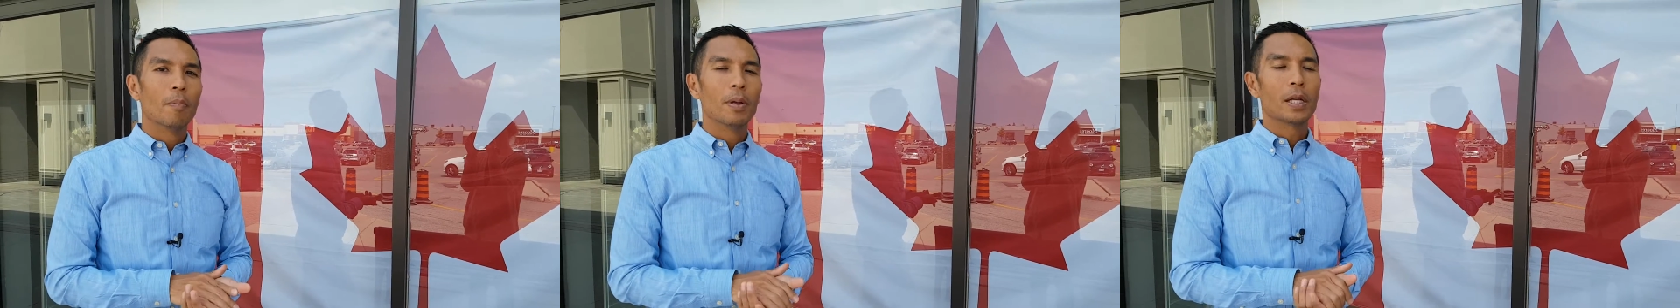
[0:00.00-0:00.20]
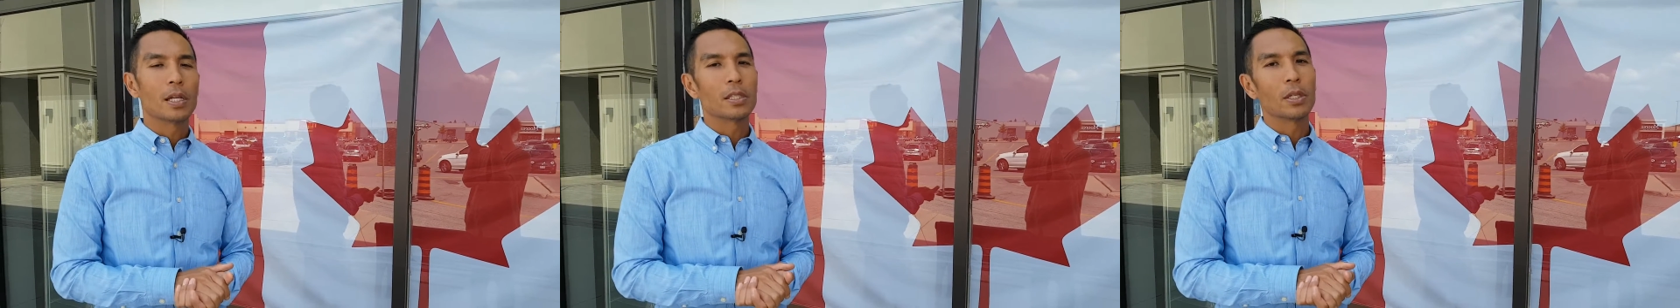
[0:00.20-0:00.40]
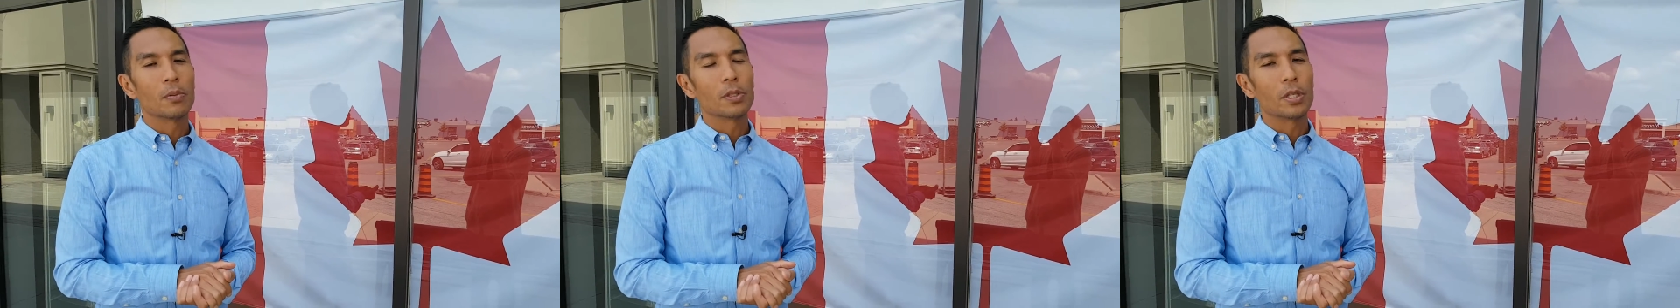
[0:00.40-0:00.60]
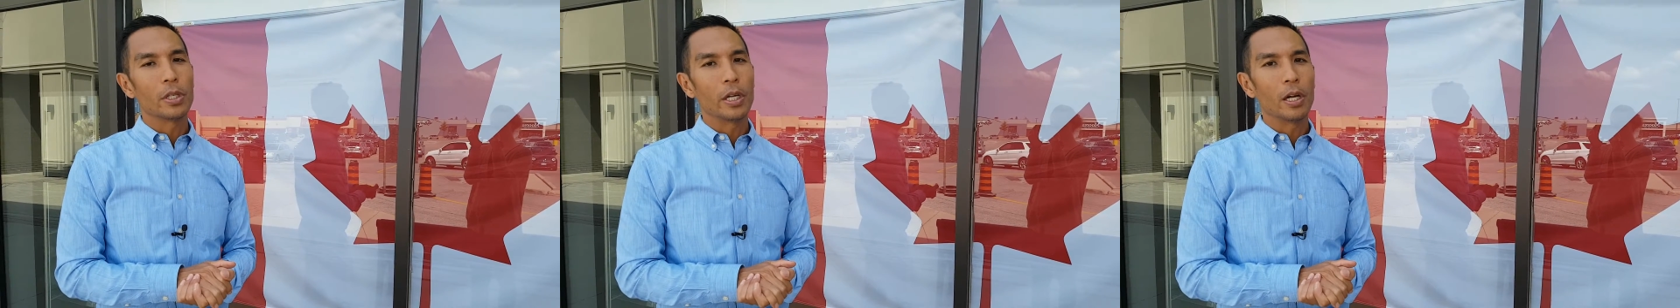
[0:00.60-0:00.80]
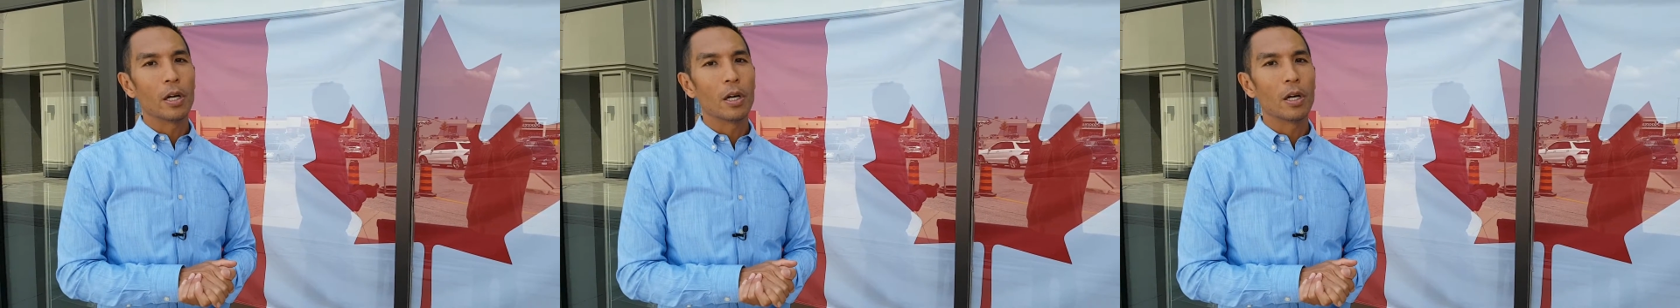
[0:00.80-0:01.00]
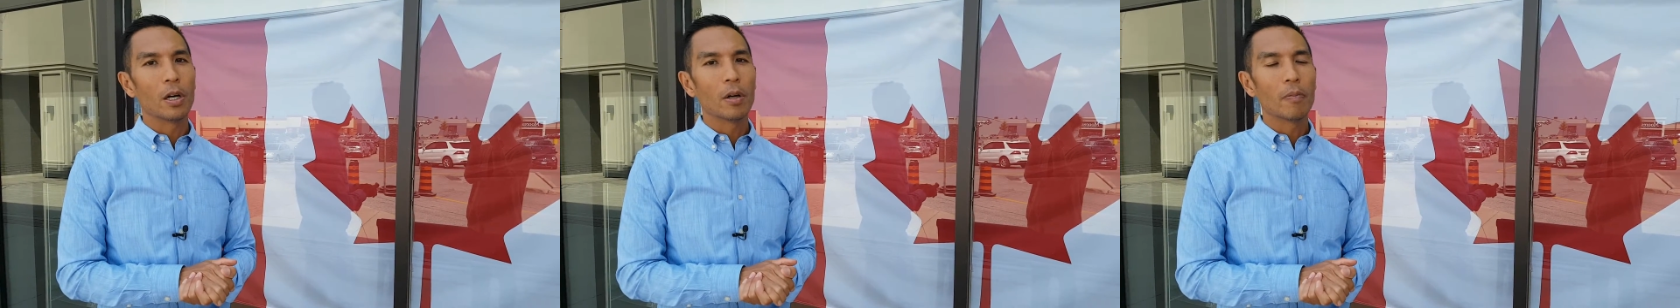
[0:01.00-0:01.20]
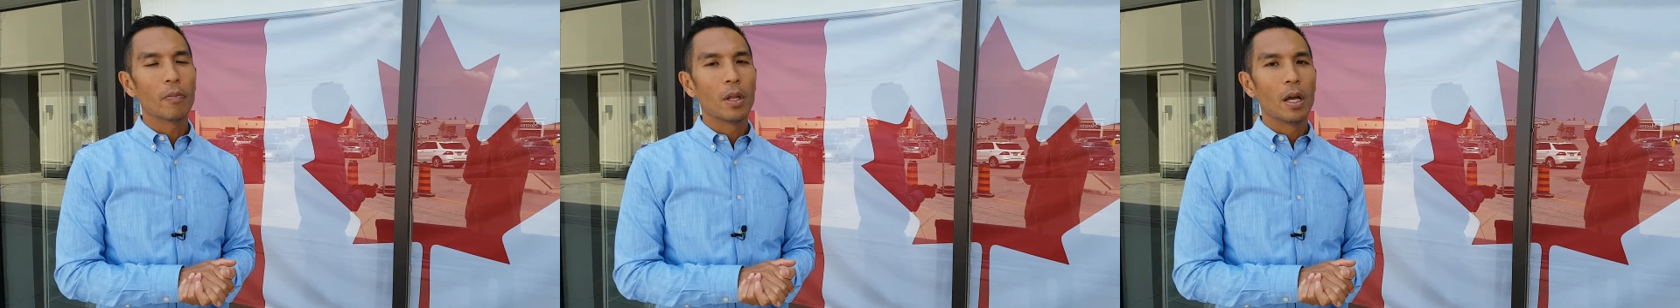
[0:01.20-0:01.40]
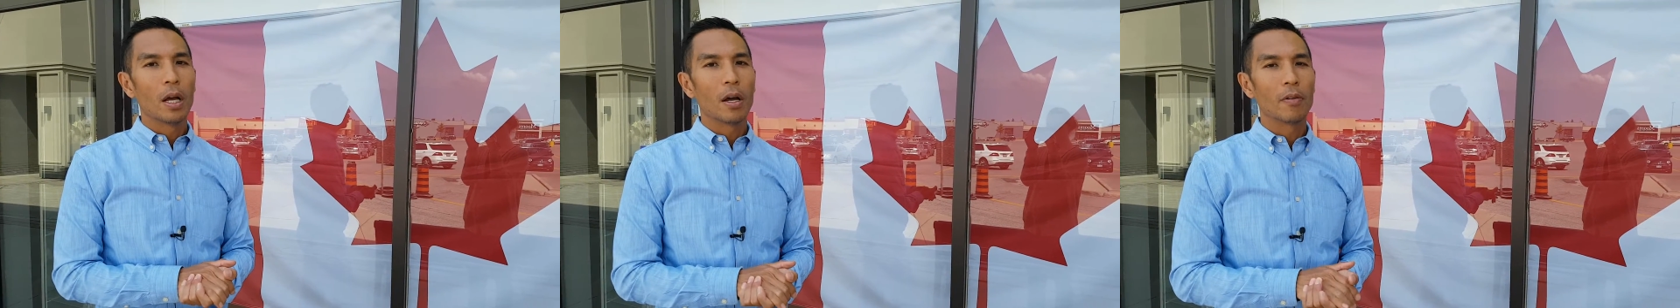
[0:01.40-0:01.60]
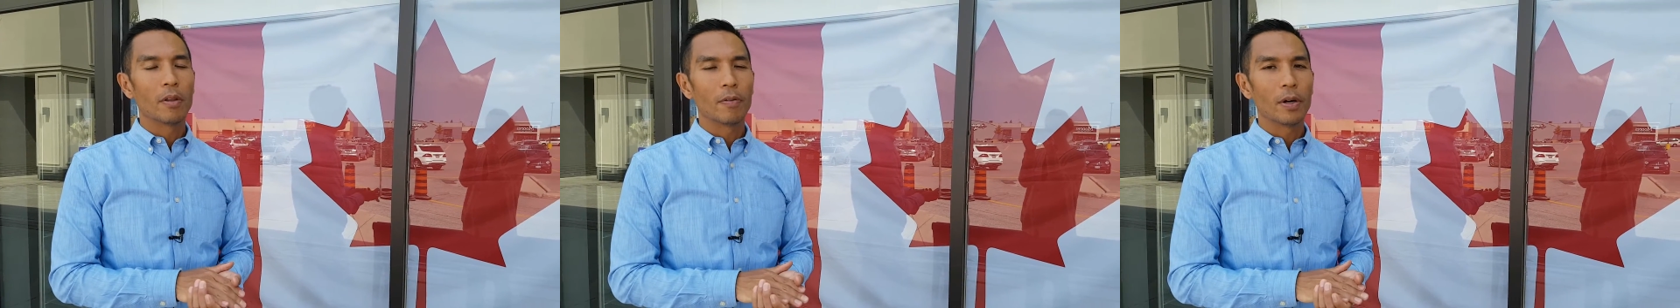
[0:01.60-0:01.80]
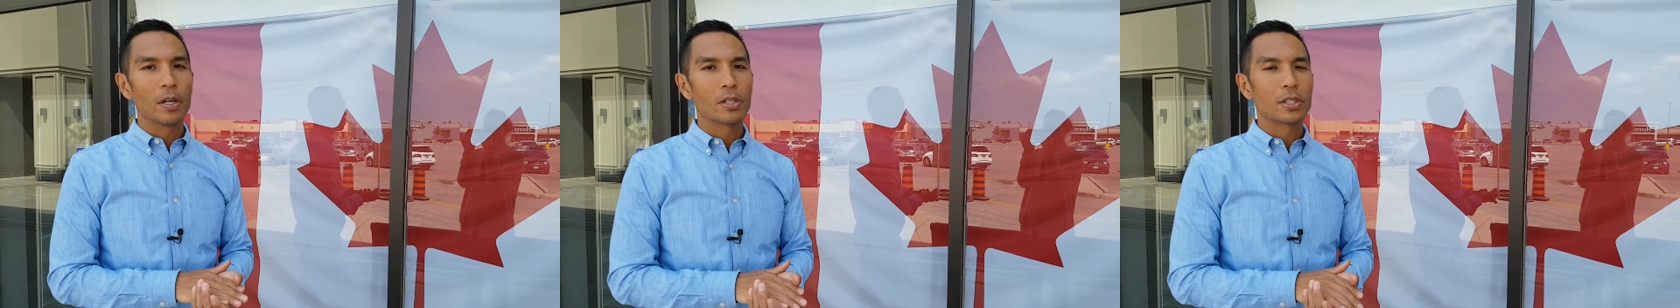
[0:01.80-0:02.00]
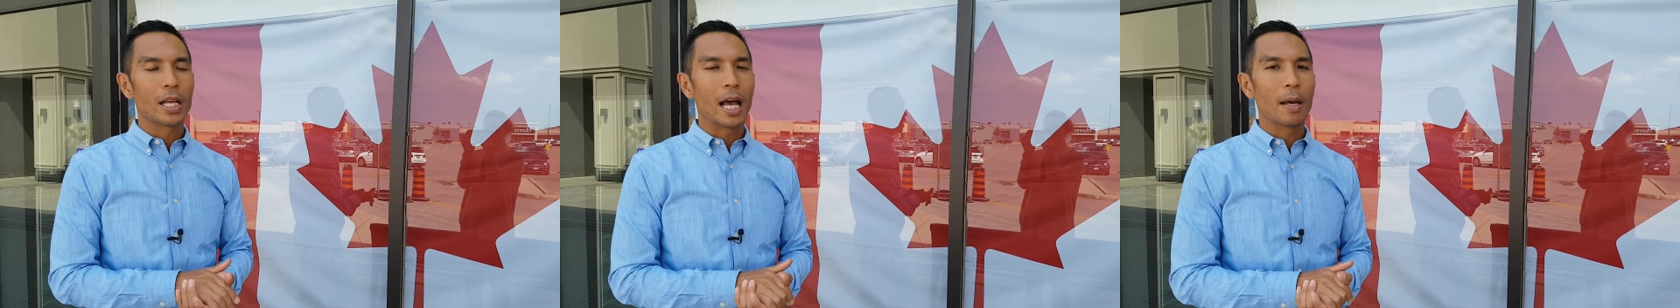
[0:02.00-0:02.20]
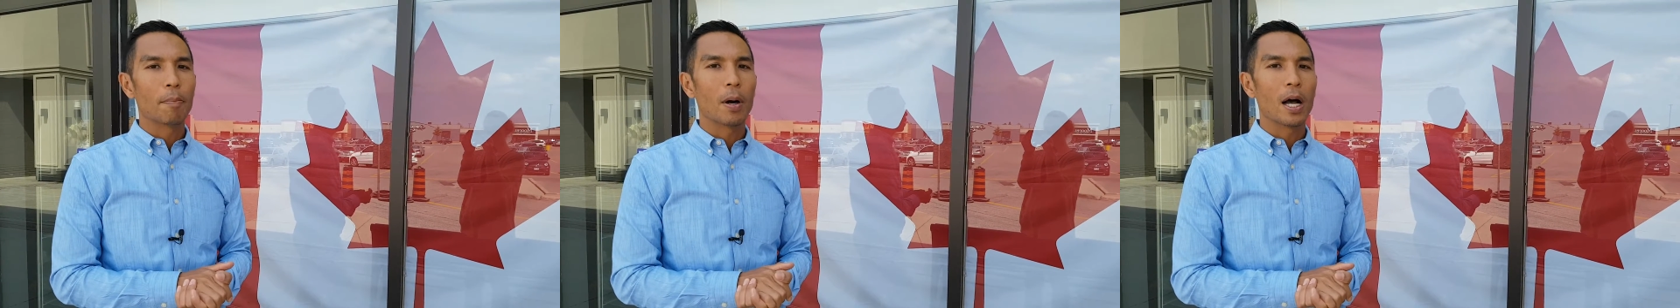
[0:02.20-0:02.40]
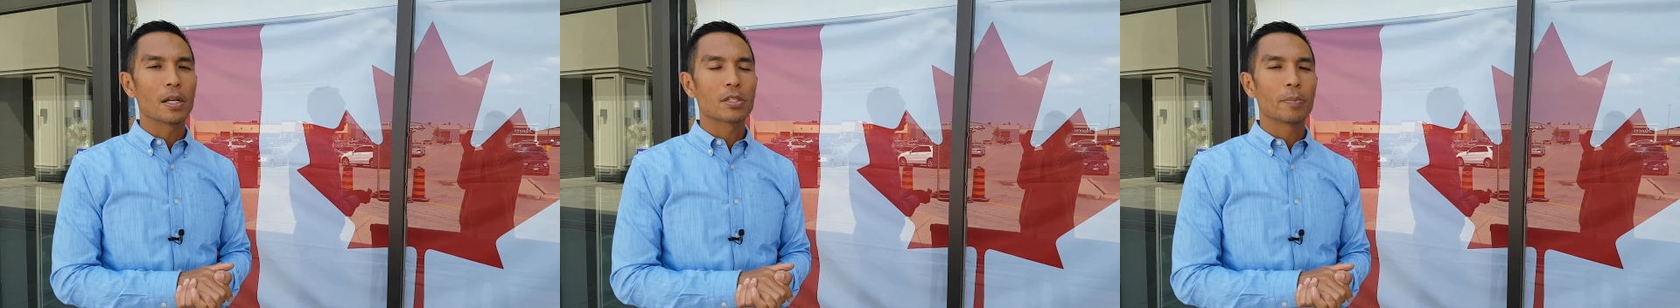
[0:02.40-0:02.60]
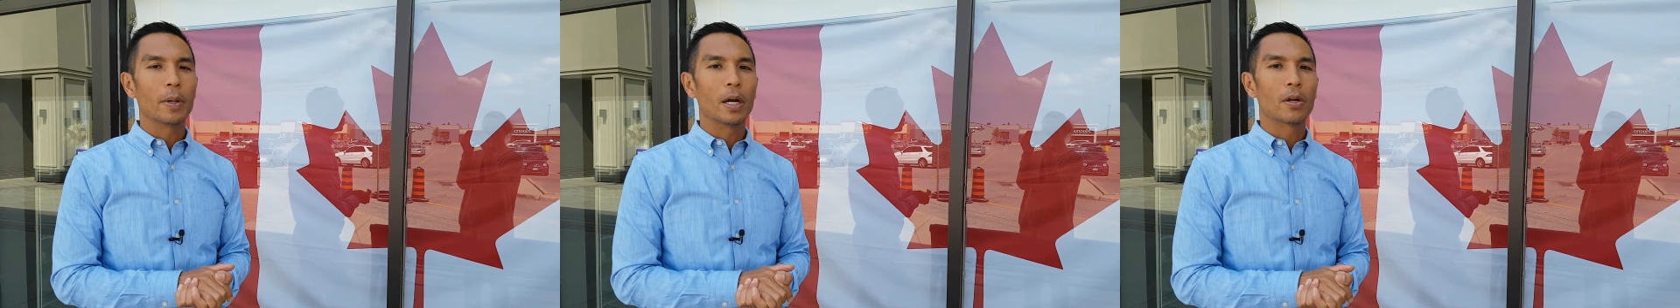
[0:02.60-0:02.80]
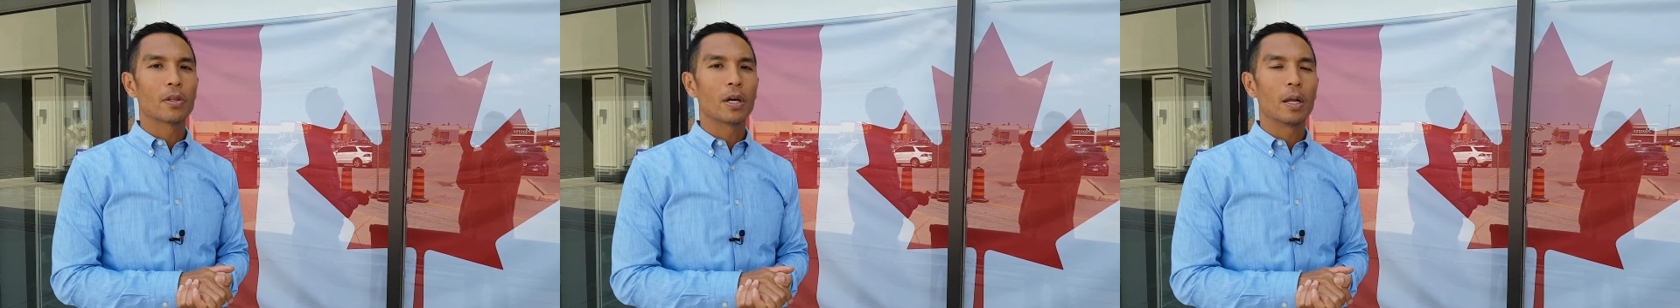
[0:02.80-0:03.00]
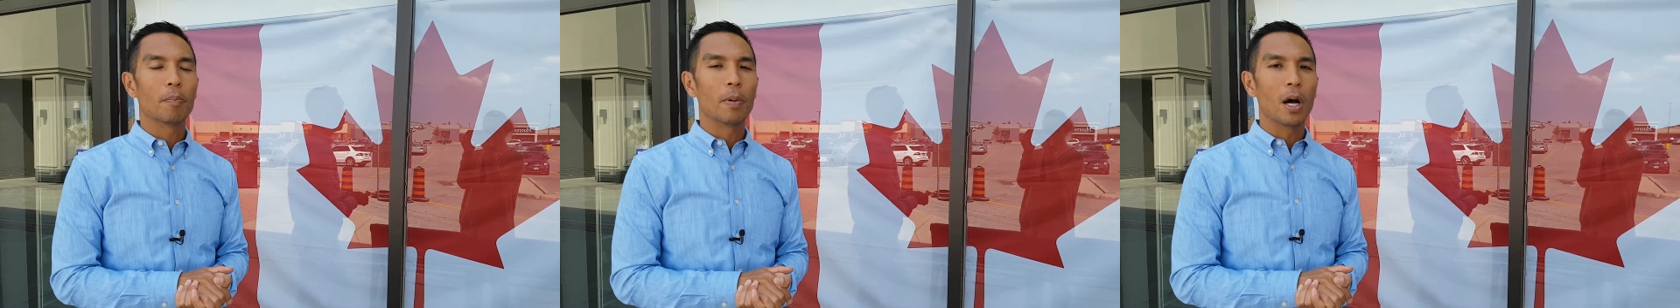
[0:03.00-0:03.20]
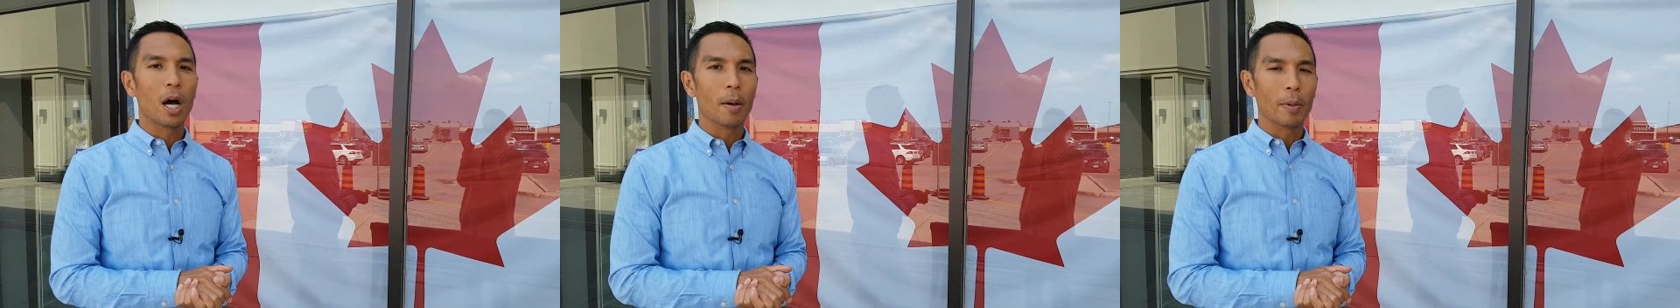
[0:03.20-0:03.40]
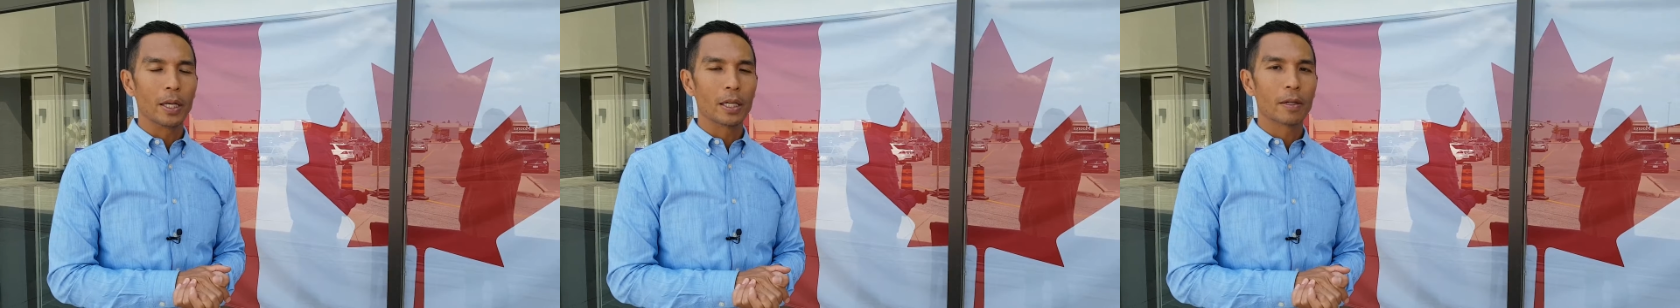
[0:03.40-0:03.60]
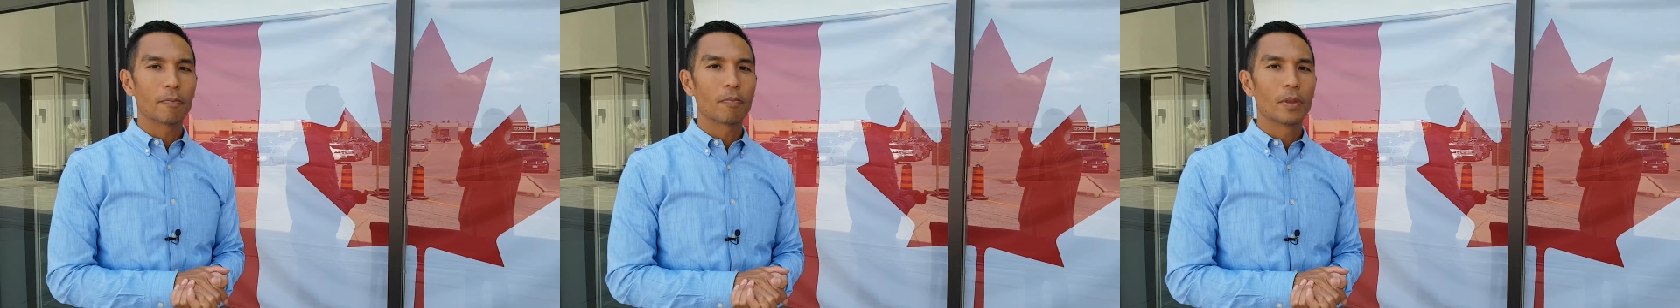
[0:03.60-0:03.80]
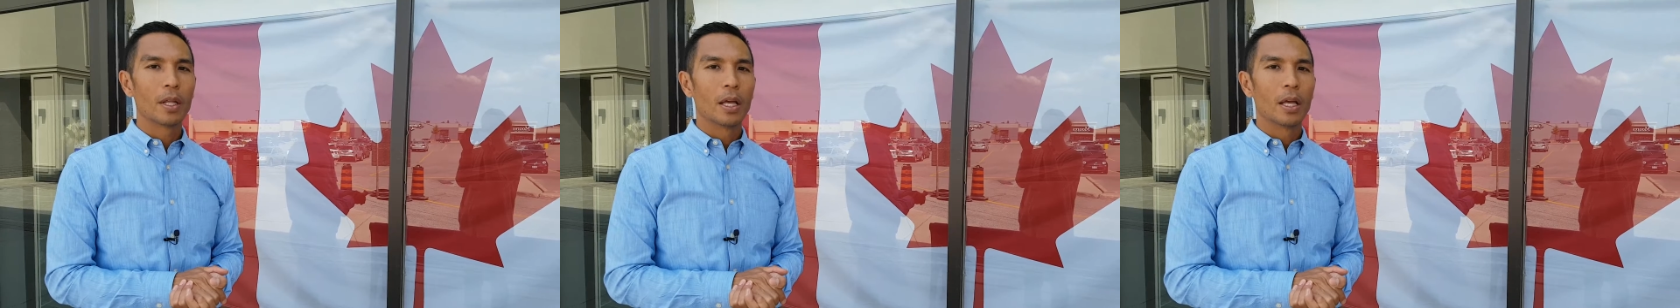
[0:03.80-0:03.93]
because it was the year of the very sad Boston Marathon bombing.